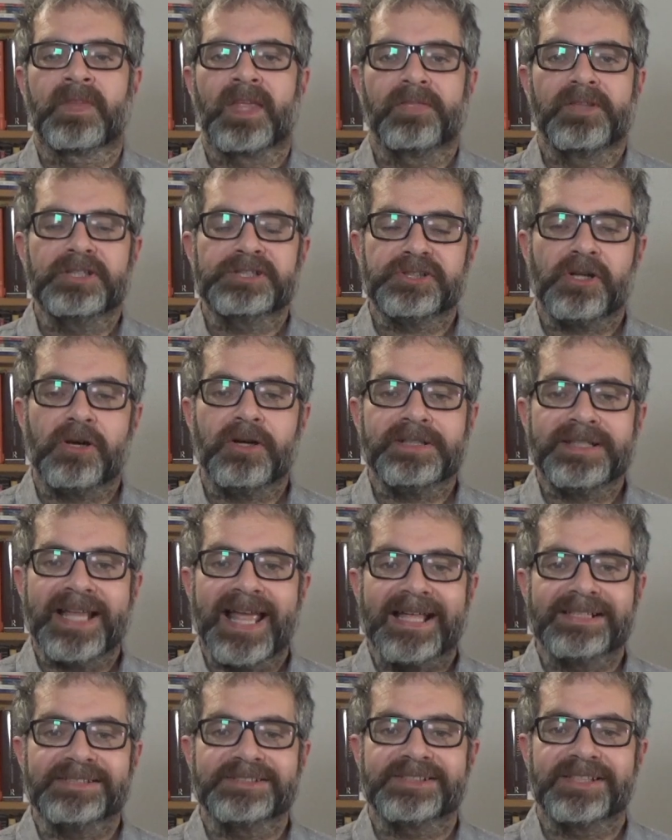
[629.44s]
The short
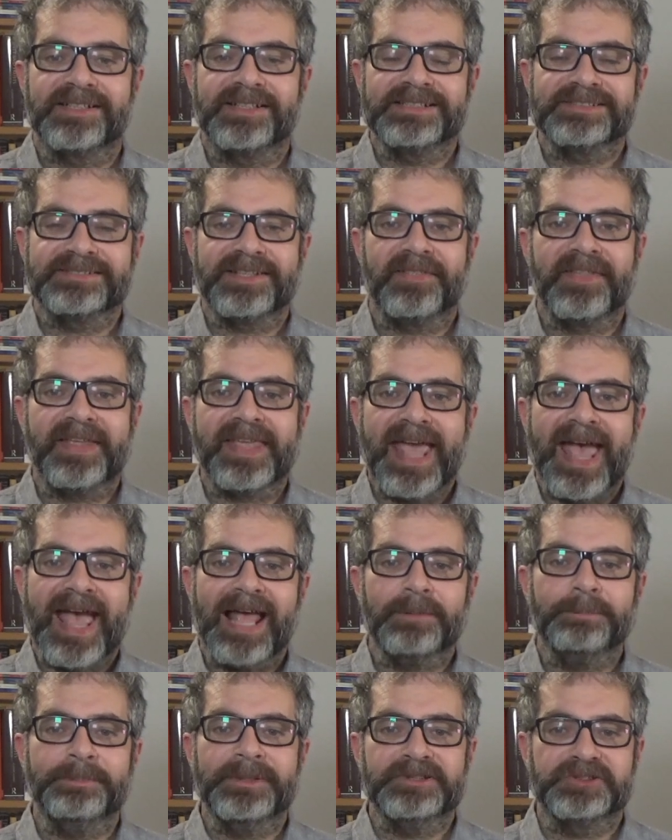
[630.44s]
answer is that they
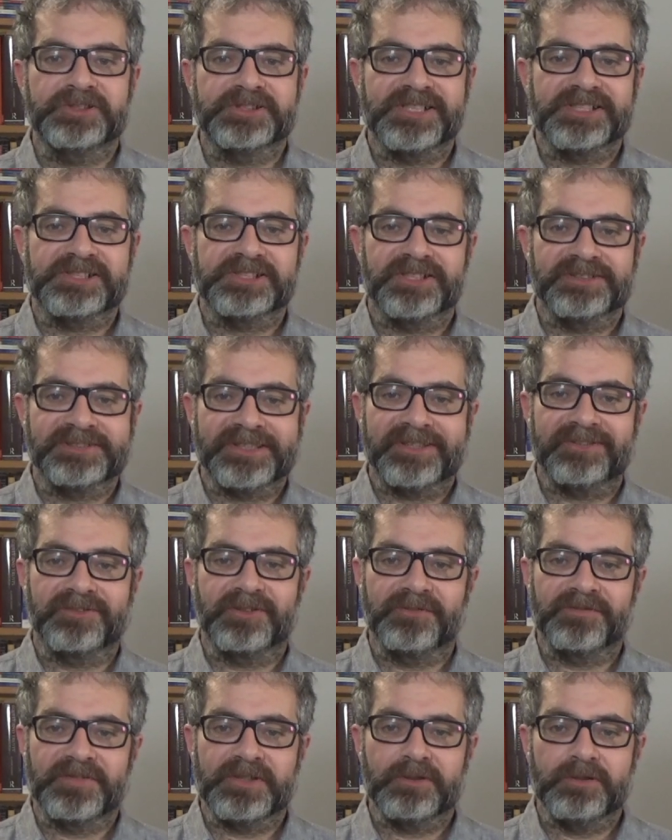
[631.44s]
can be judicially
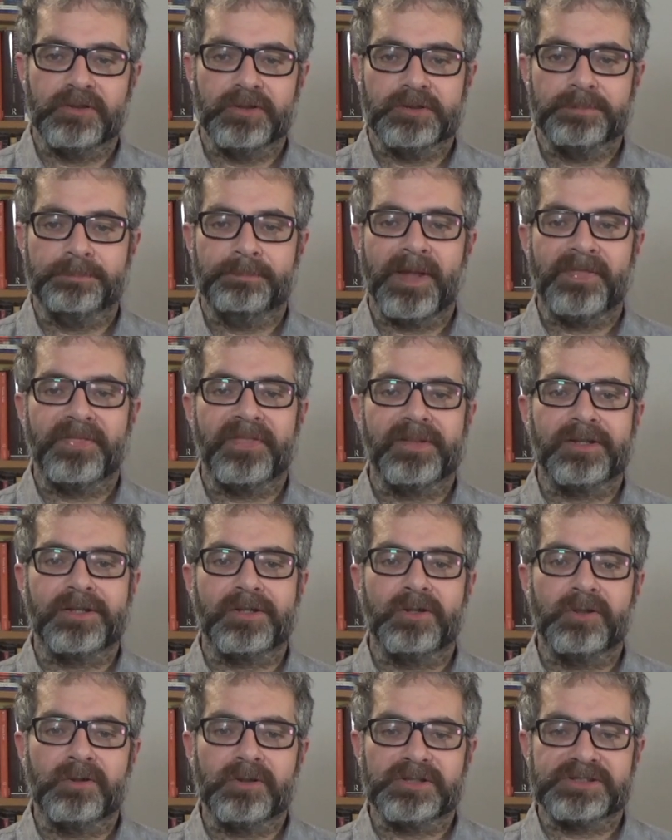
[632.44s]
reviewed, but the
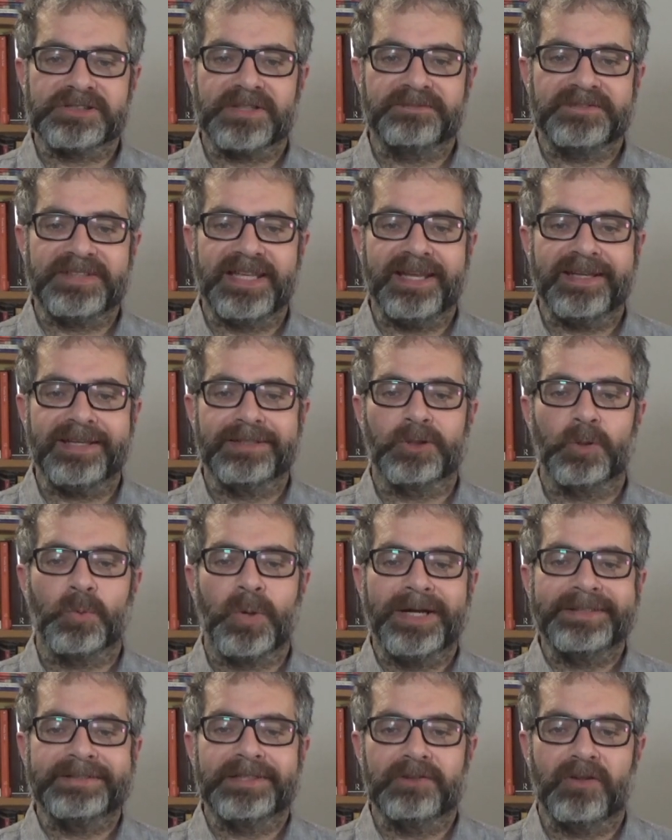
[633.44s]
courts have taken
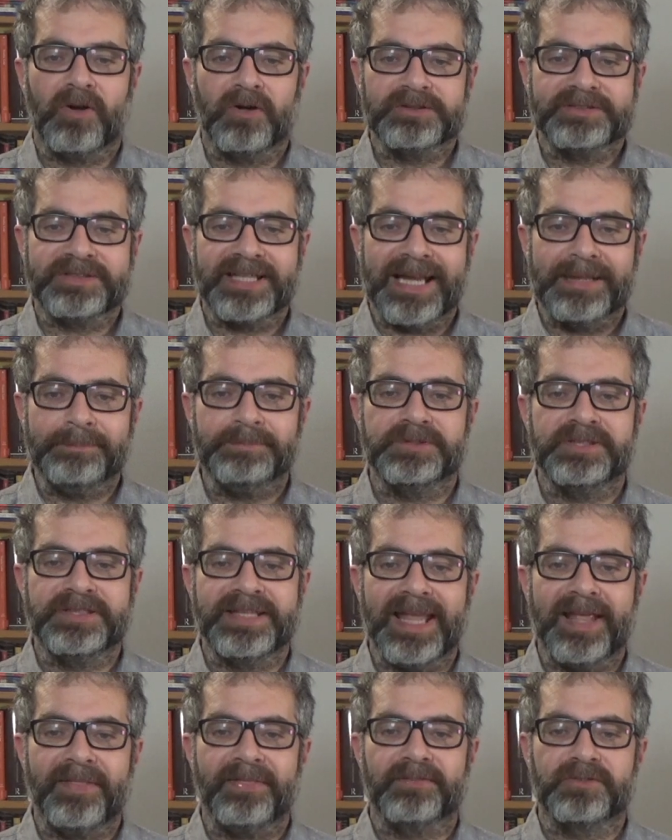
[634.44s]
quite a long time to
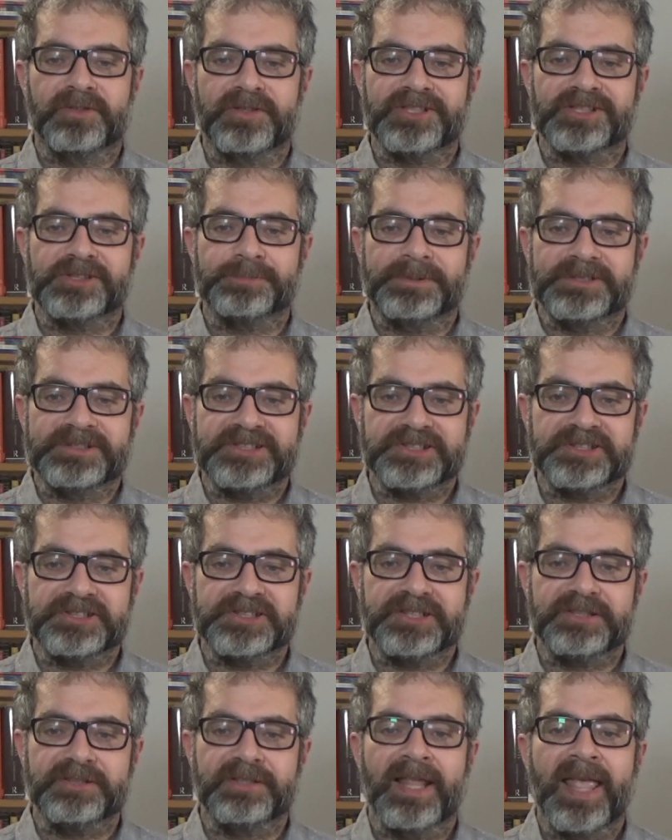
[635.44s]
get to this
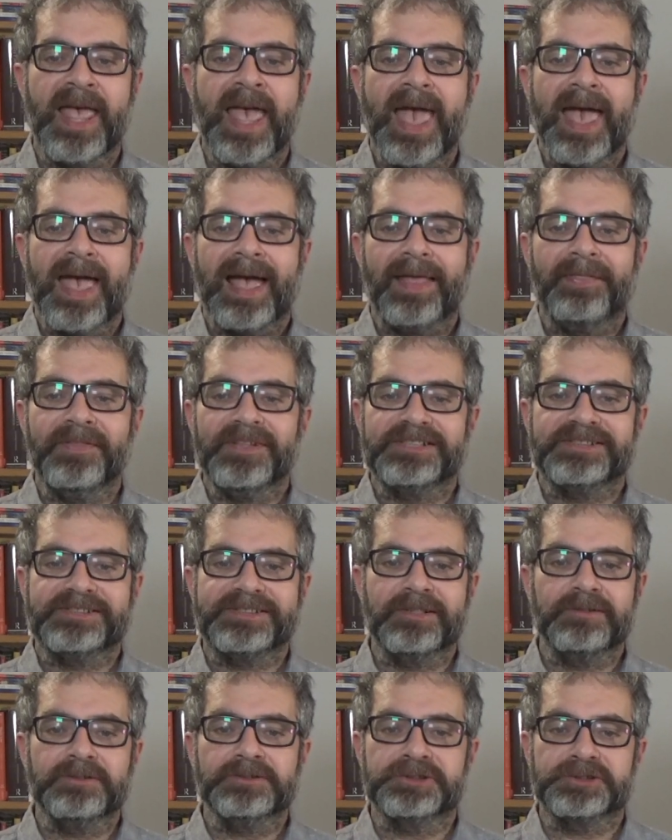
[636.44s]
position, and they
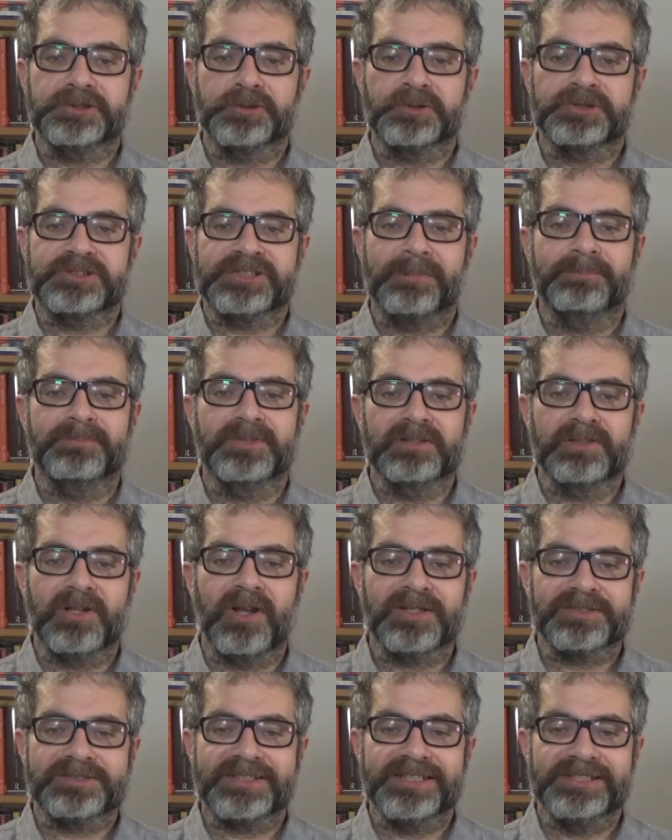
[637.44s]
still show some
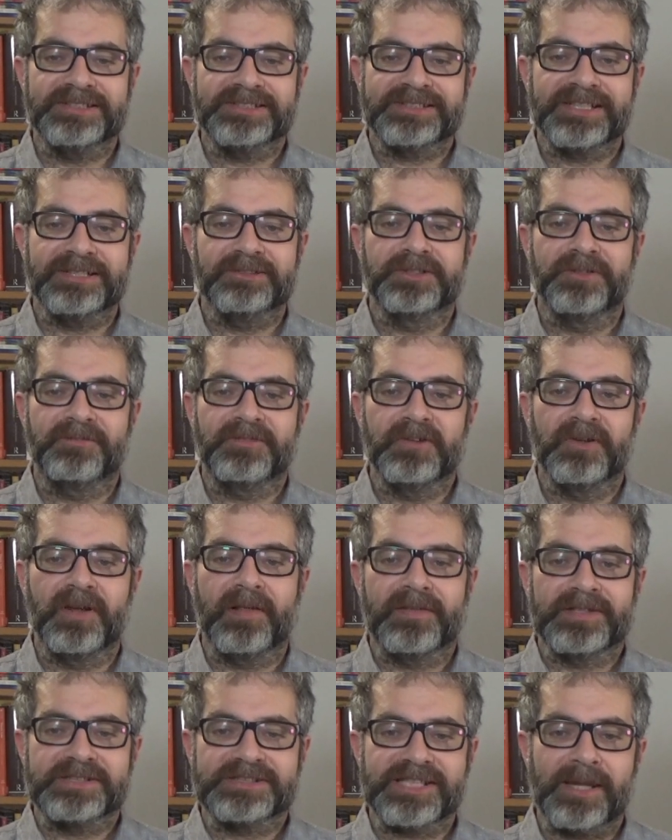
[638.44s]
reluctance in
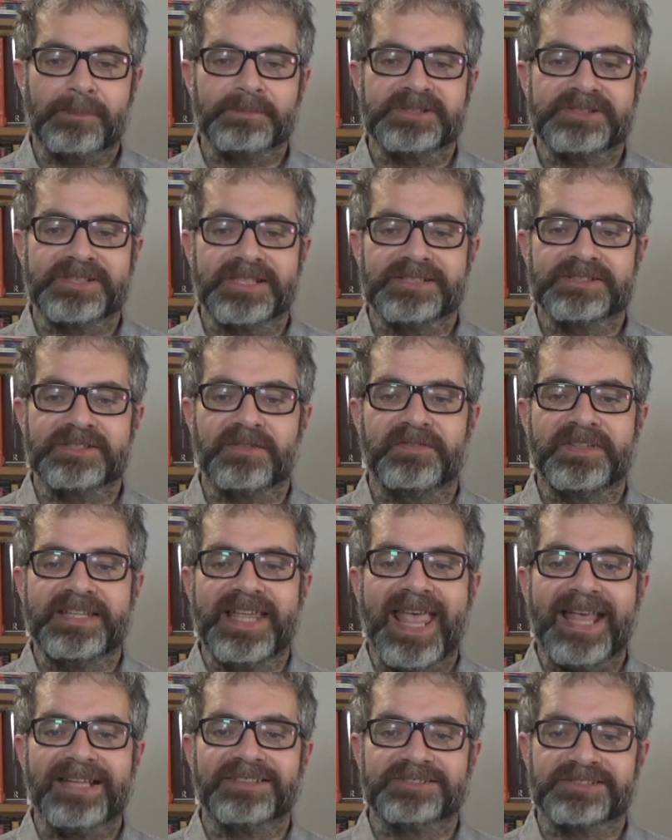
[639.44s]
reviewing the substance of
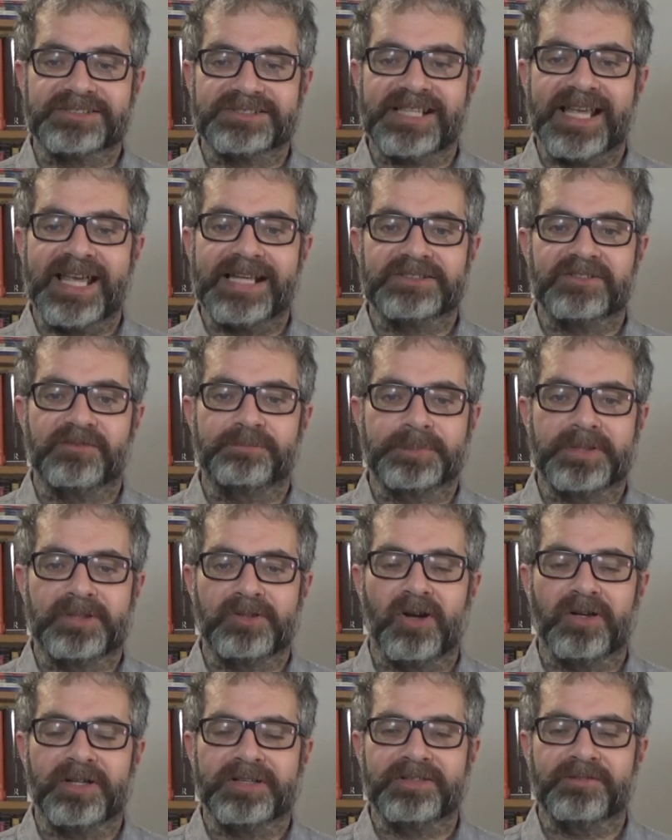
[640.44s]
the exercise of
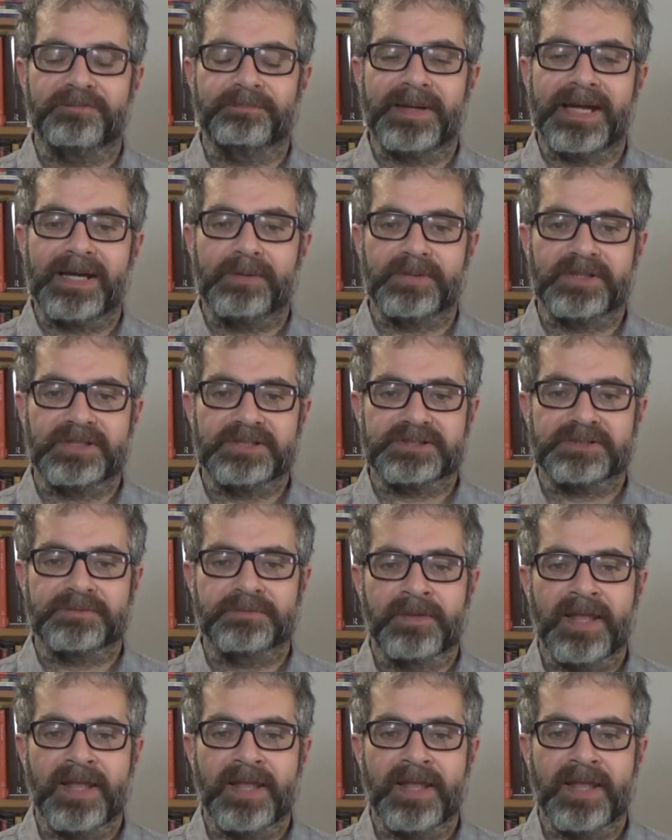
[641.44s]
prerogative powers.